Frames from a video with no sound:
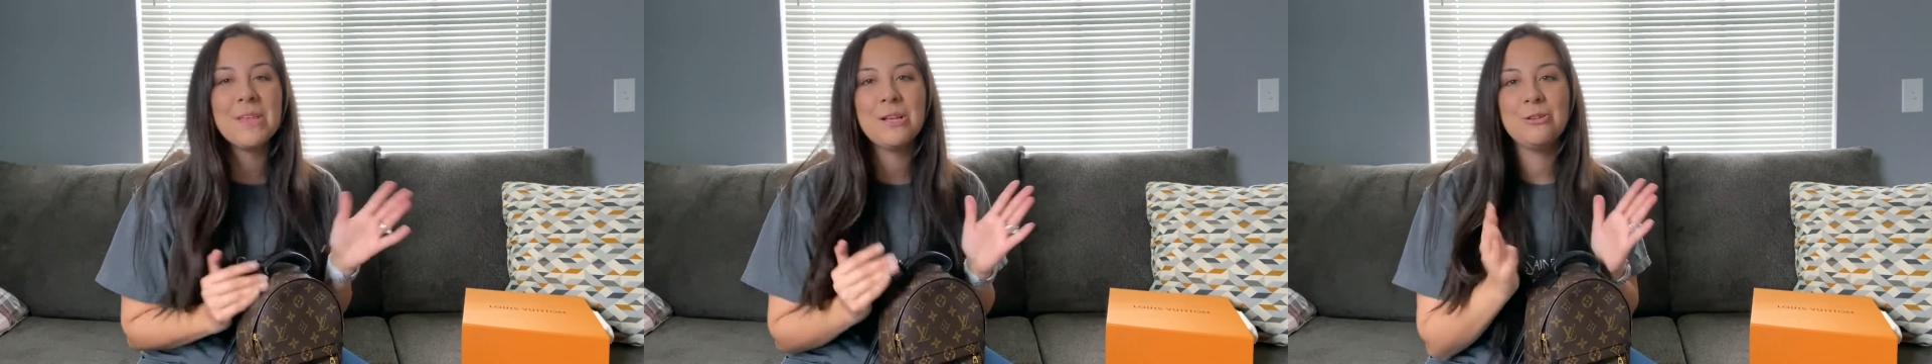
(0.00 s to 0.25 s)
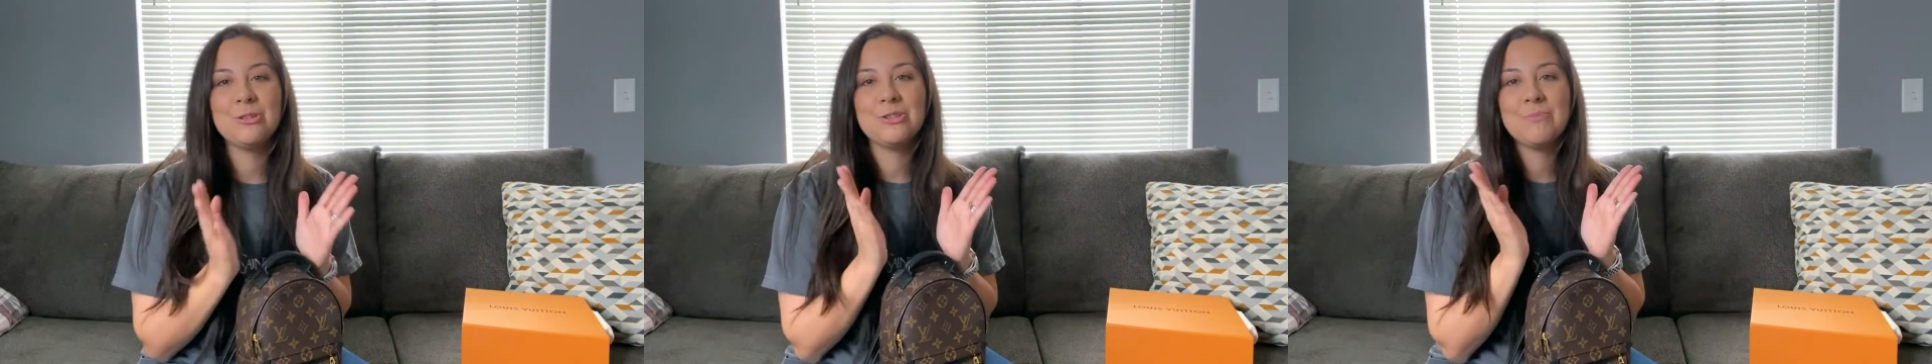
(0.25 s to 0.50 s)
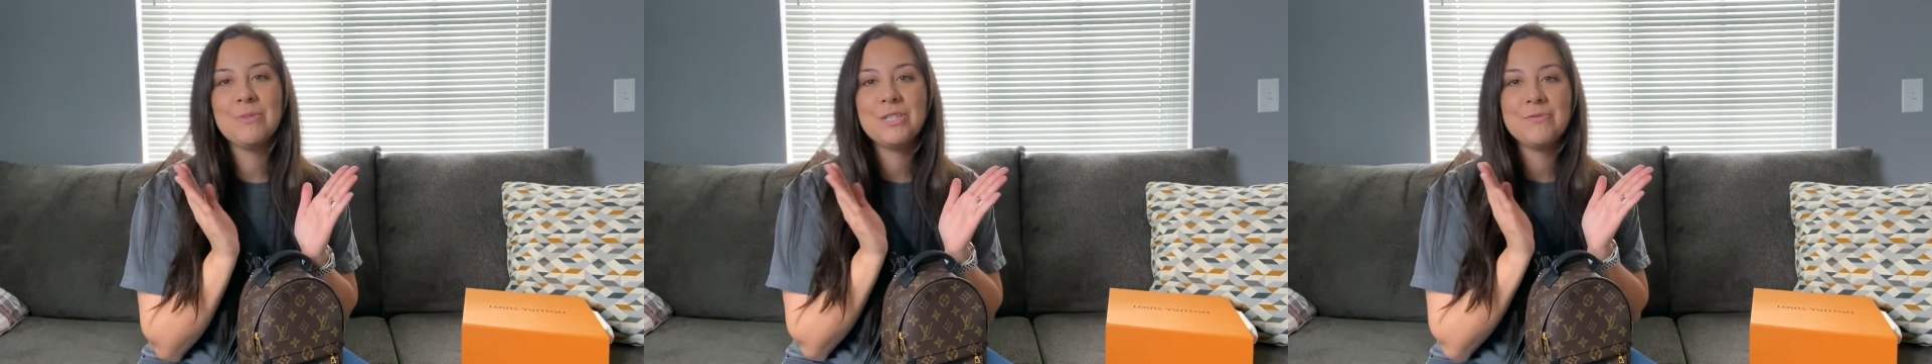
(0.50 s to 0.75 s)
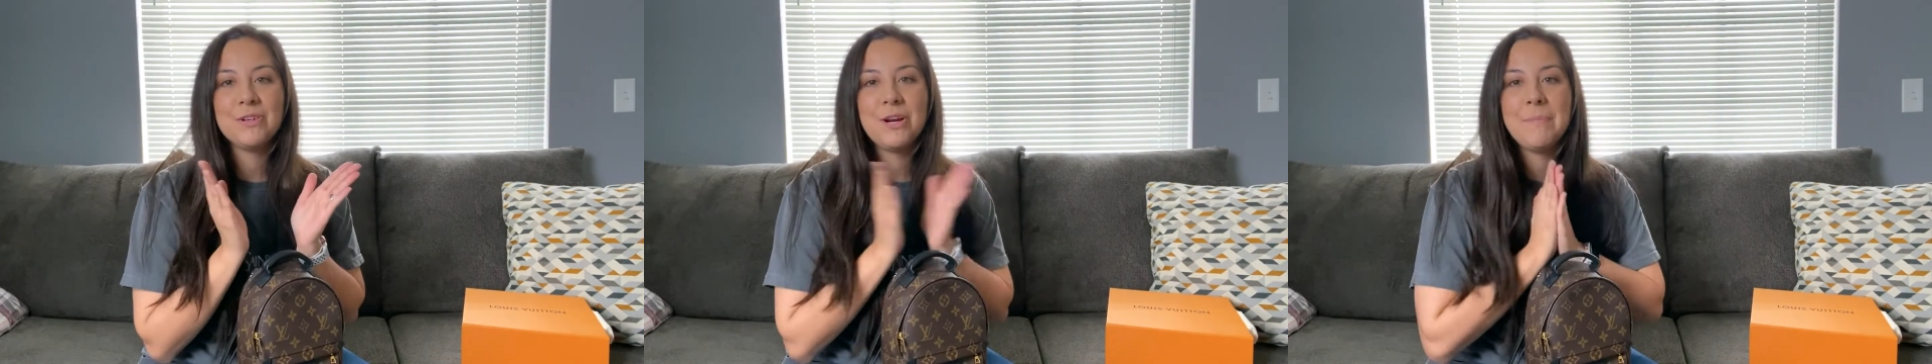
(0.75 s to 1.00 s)
Thank you so much
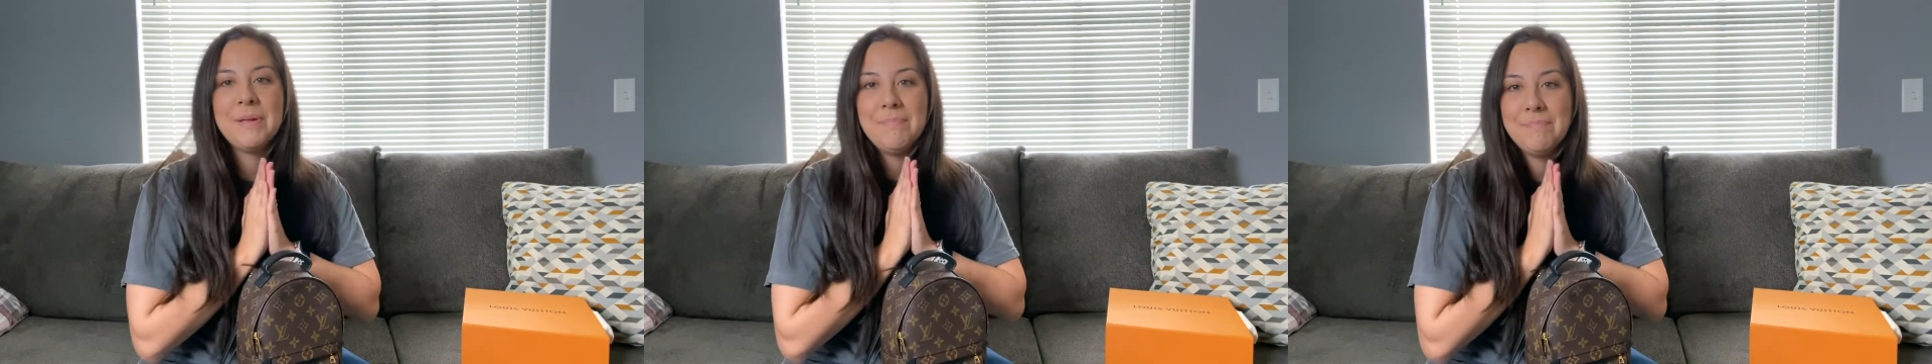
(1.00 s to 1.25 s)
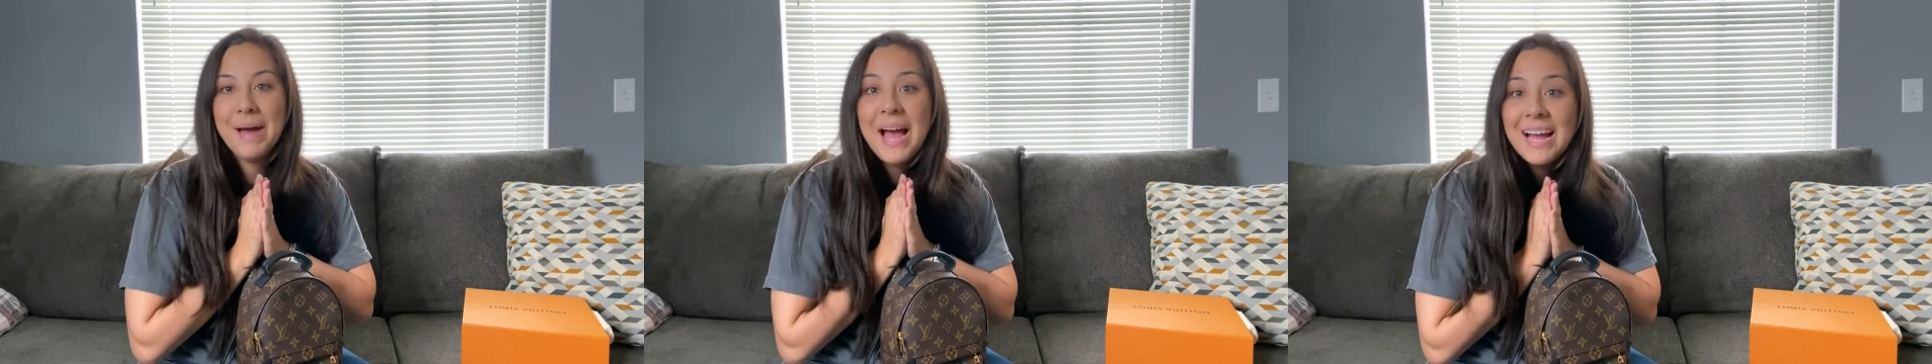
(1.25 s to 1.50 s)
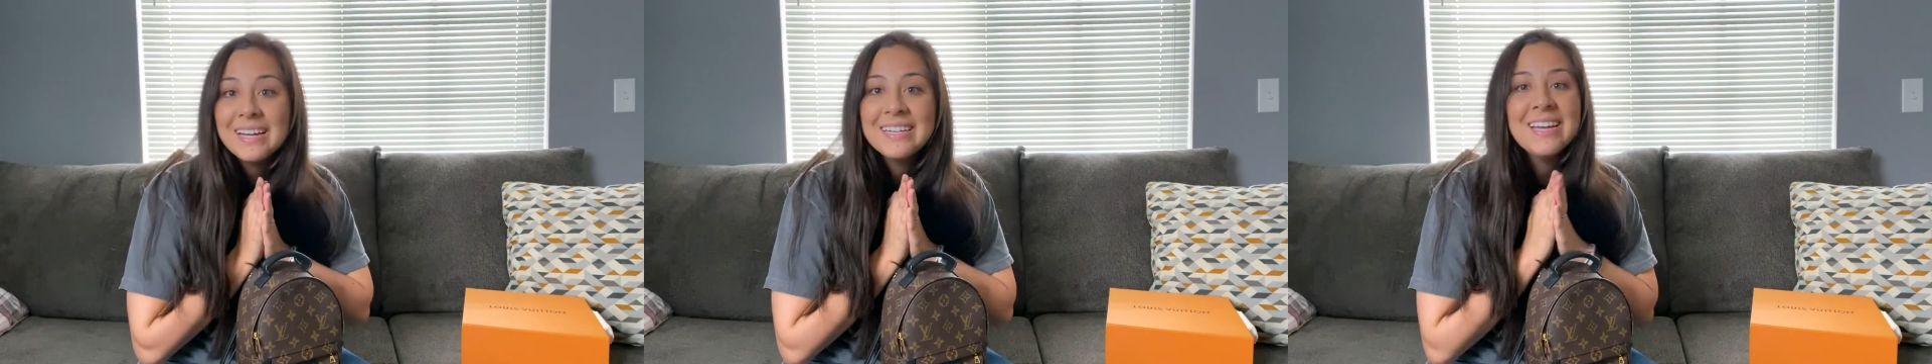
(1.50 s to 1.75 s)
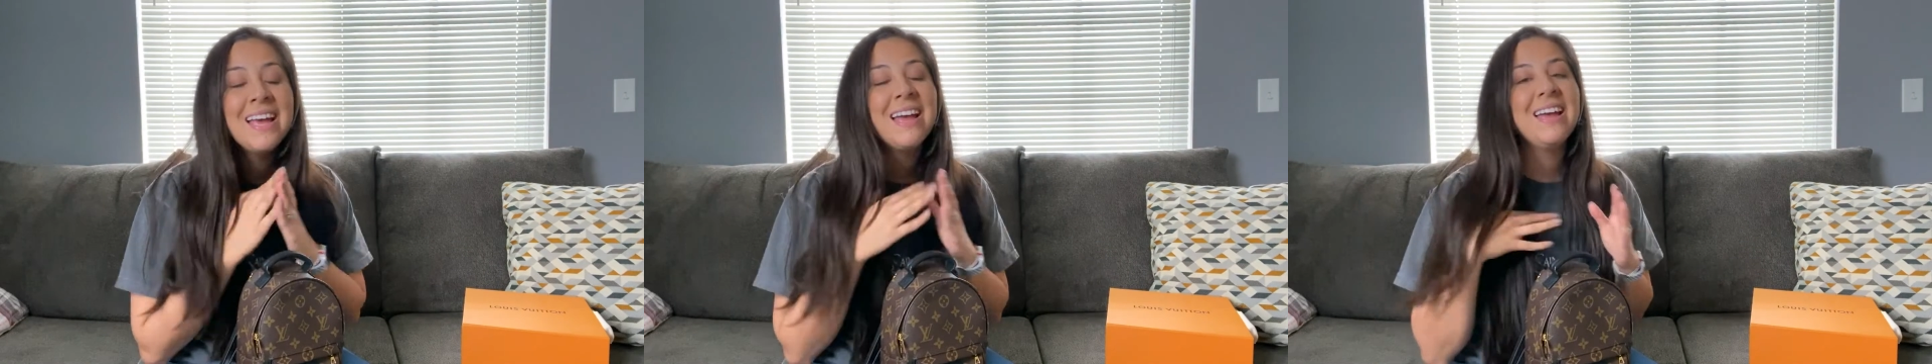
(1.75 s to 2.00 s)
for coming back.